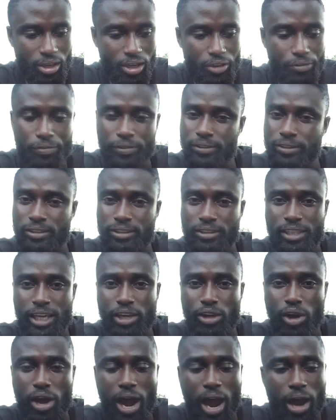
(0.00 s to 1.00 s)
if it's inside
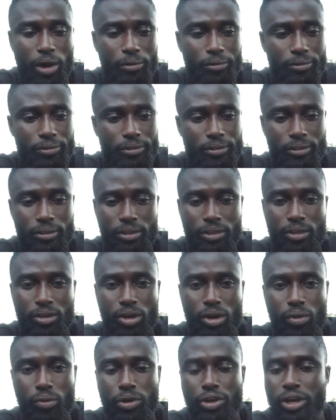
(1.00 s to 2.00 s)
your house
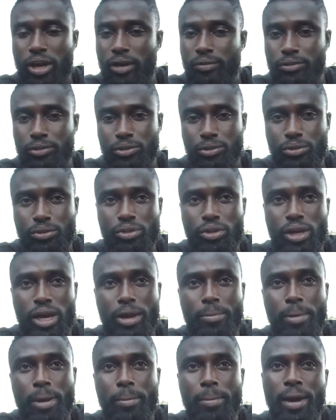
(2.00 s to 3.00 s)
or what you have to do. You know, I
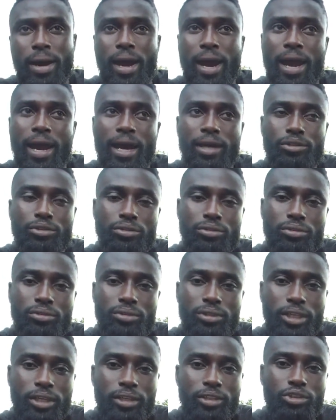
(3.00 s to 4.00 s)
remember I had to
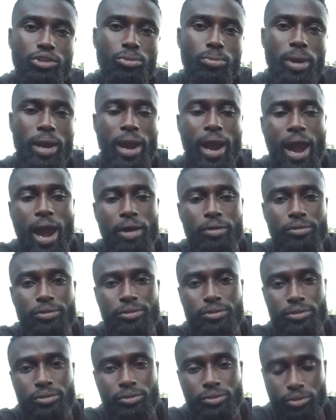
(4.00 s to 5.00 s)
take it to my
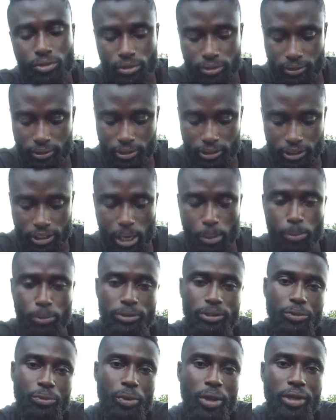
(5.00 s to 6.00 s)
house because the shop
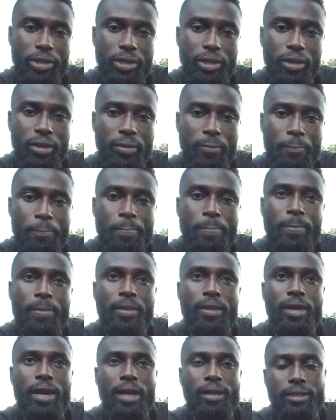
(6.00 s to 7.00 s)
wasn't ready.
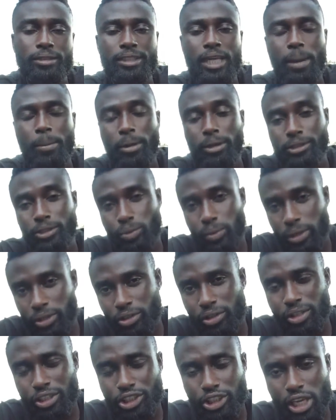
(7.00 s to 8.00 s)
At the time I was still
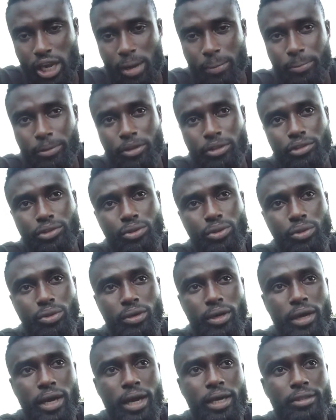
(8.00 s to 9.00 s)
working on the shop, you know,
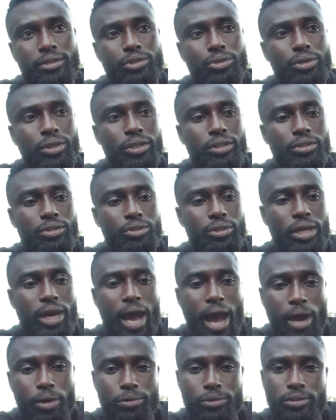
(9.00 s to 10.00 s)
so I took it to the
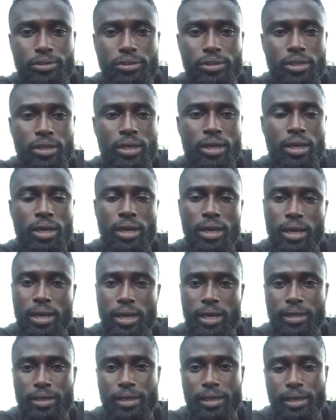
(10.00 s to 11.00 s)
house
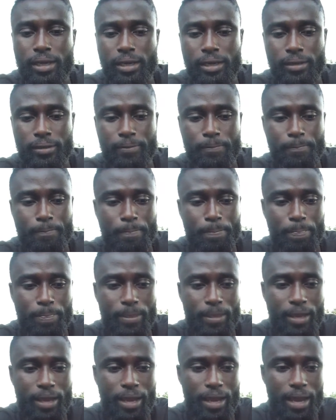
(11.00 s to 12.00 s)
and then
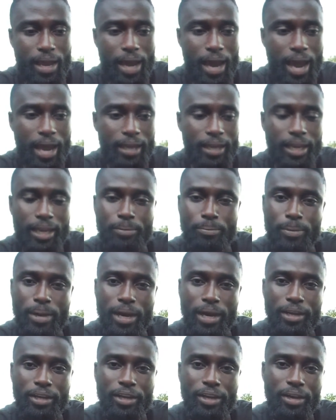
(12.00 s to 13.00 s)
I let
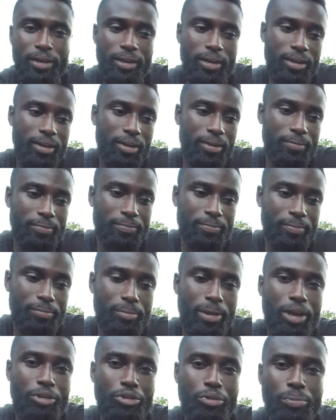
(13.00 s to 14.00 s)
my um,
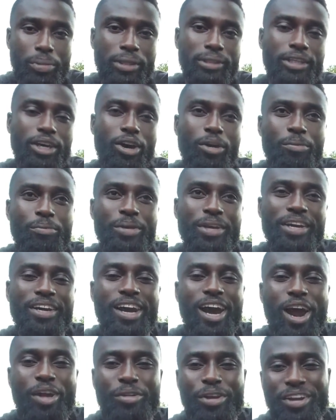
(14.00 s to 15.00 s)
my roommate help me
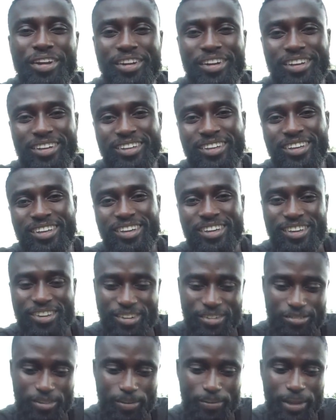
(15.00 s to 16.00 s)
carry it
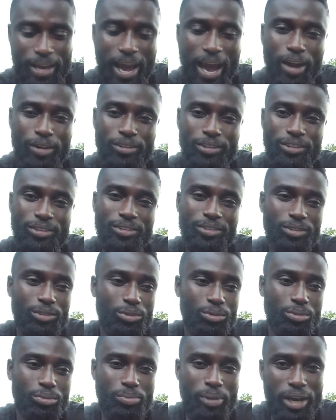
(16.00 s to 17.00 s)
from the house
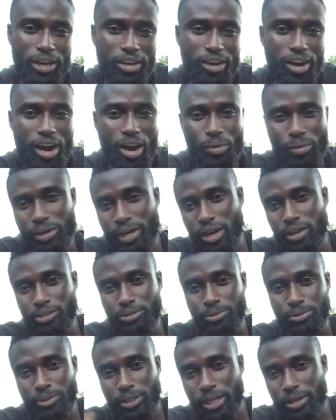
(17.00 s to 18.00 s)
to my car when I was
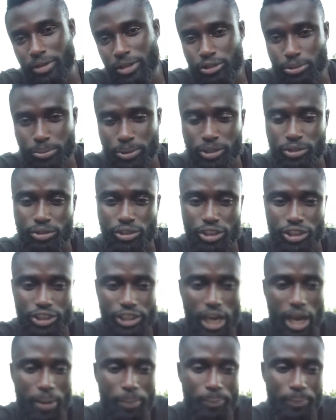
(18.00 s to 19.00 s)
getting ready to bring it to the
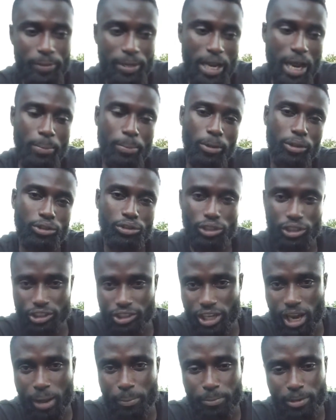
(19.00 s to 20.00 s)
shop, and I brought it to the
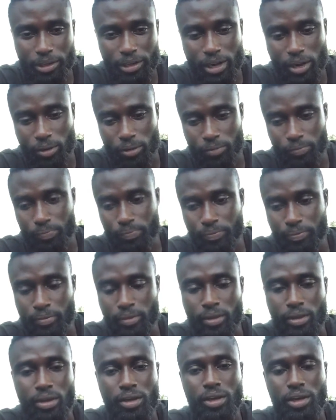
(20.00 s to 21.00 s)
shop later on.
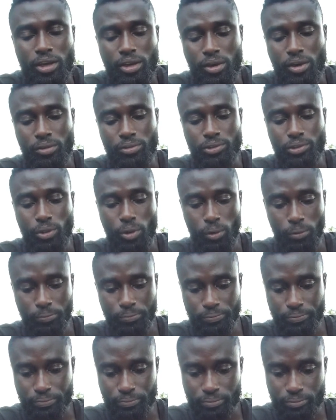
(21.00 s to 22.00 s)
You know, so
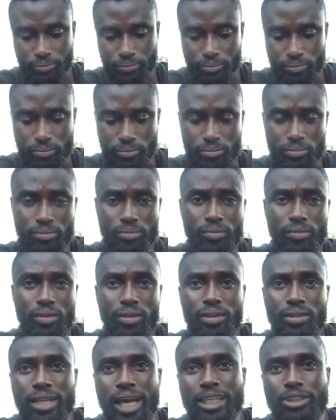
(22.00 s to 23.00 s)

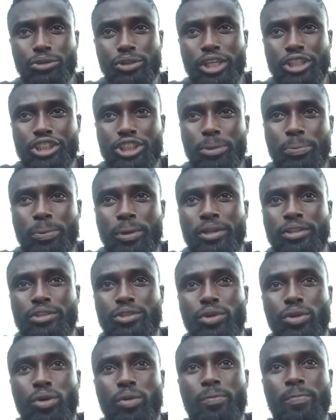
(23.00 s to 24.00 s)
that's with the shipping.
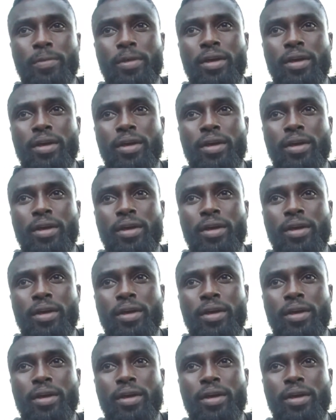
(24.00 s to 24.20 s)
So